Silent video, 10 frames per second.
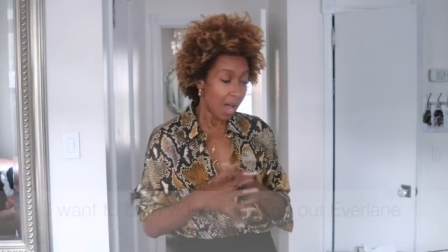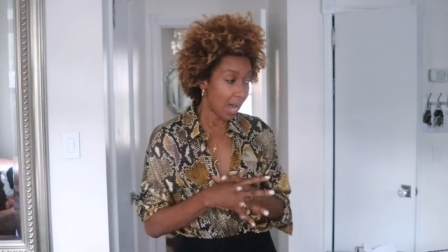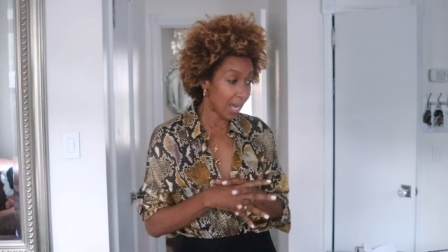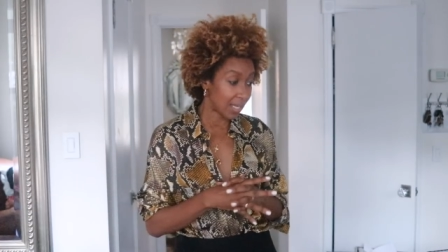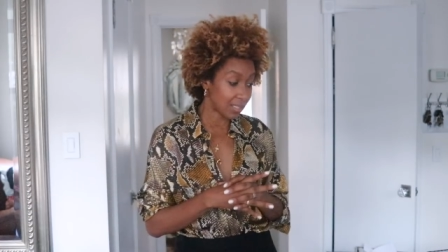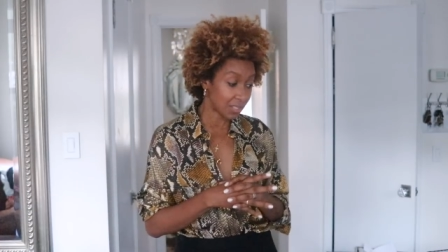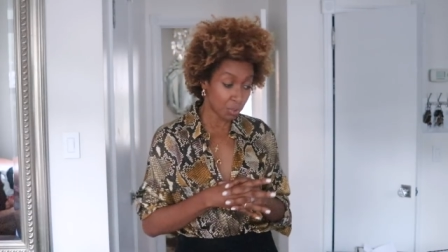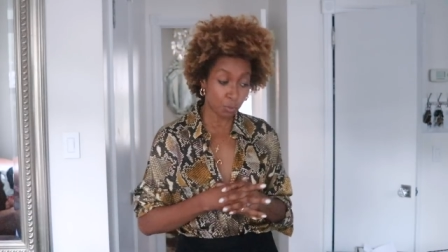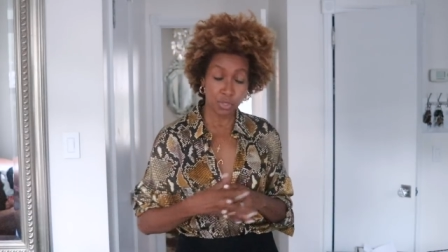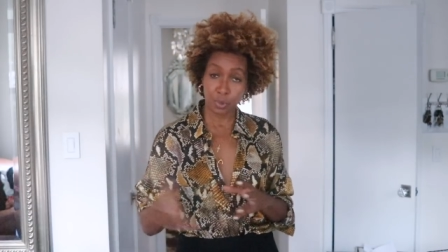And I
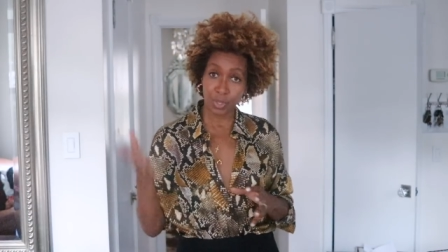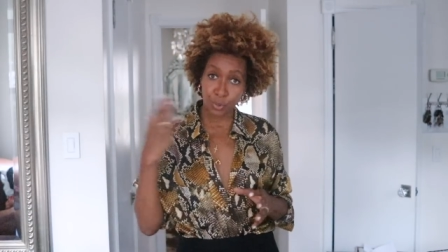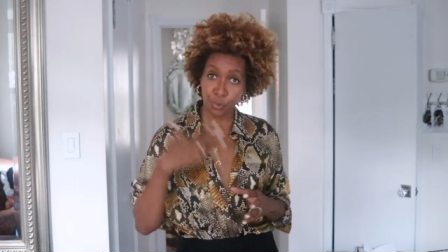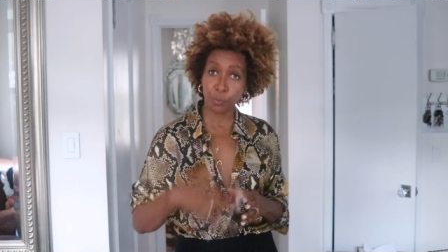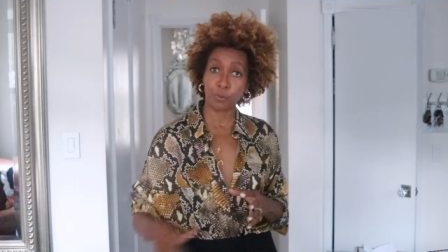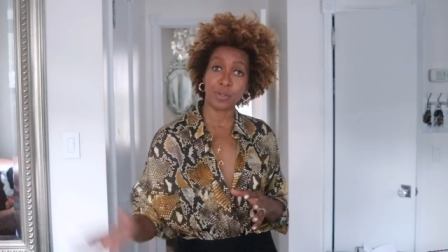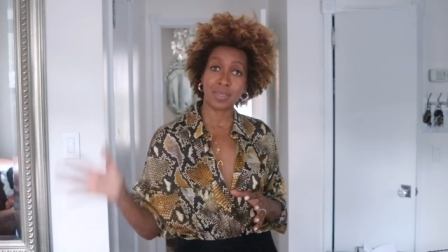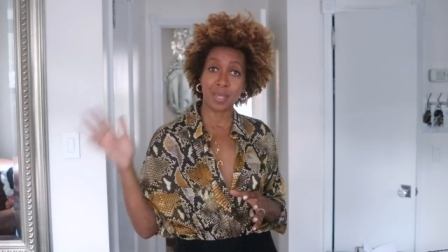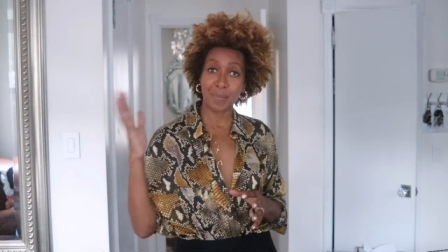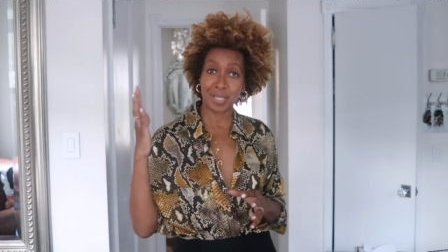just want to
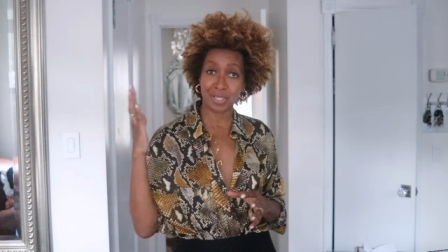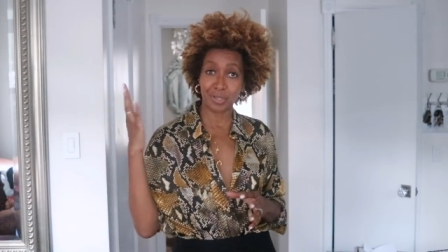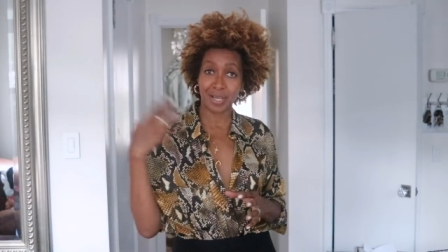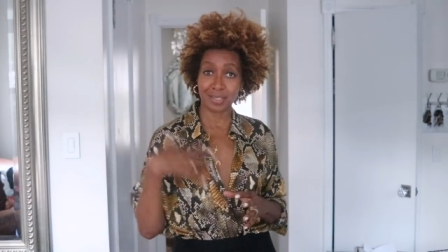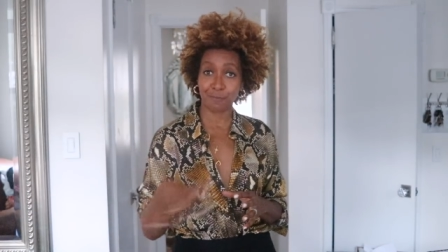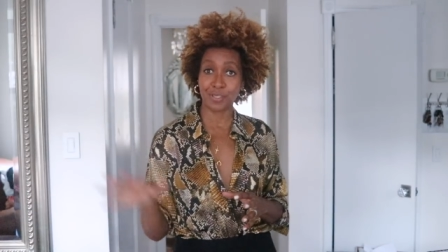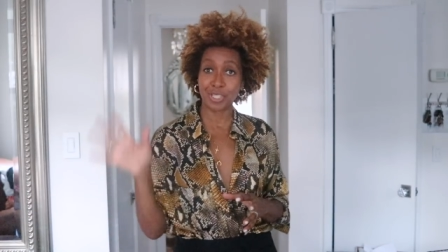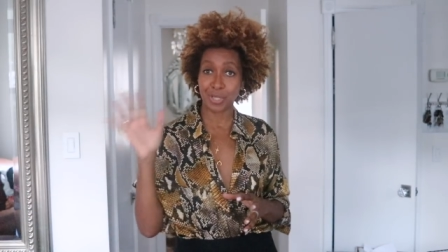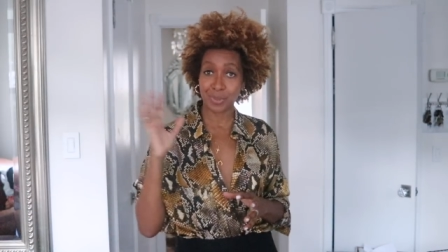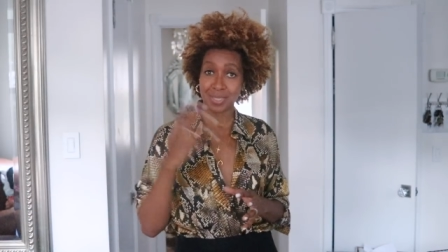incorporate them into like the
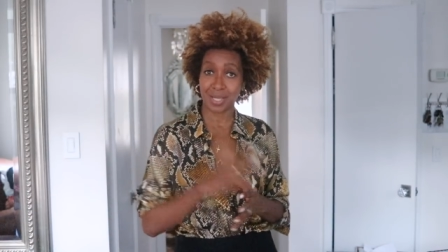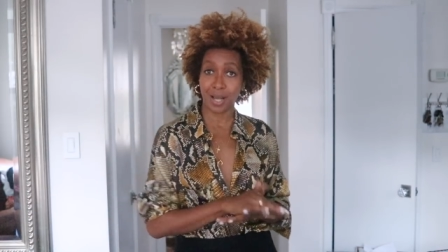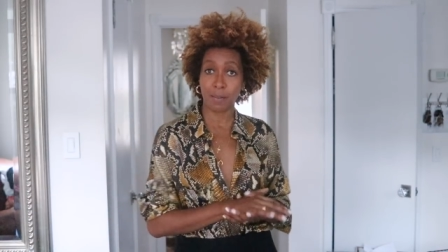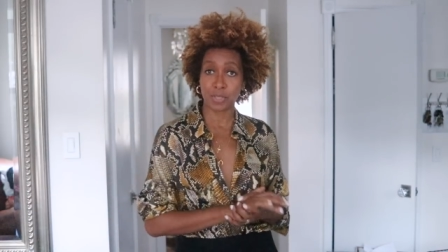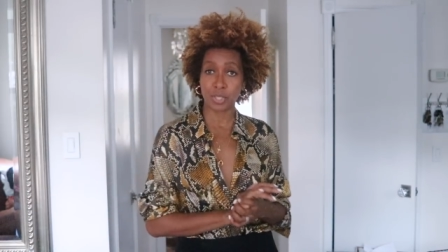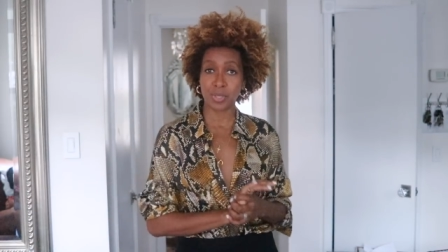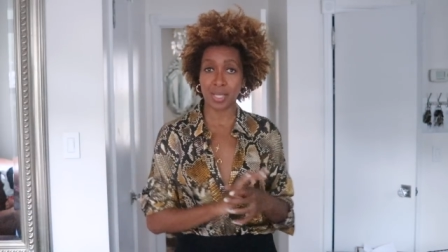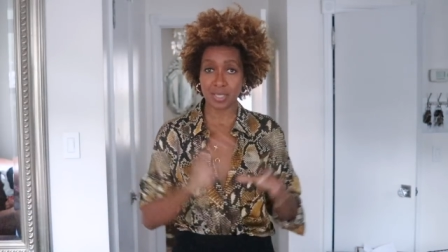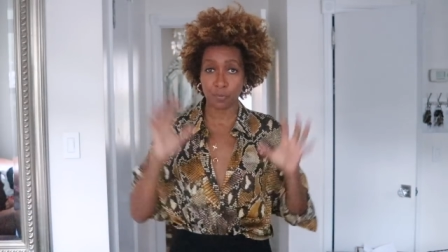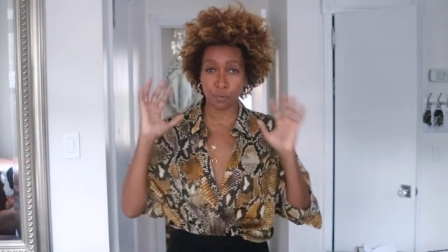videos to come, so you can
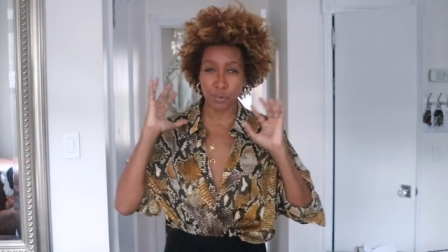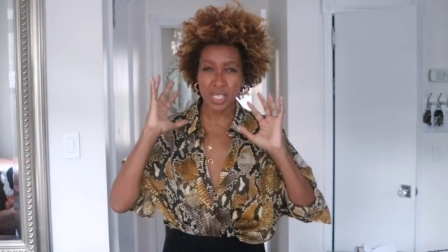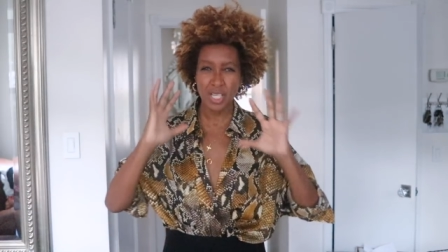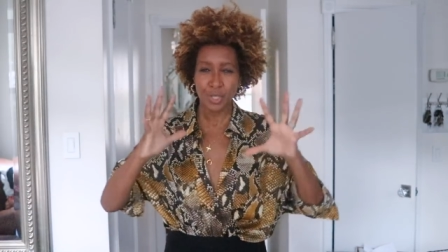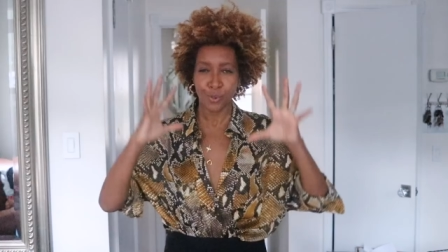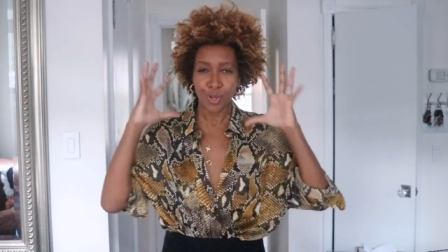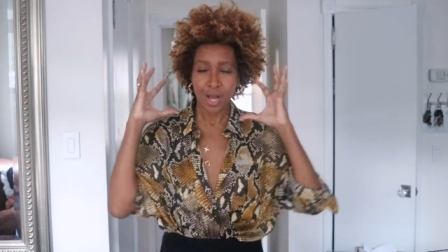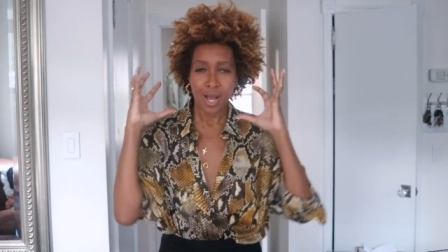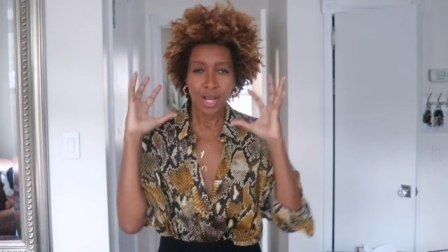get some real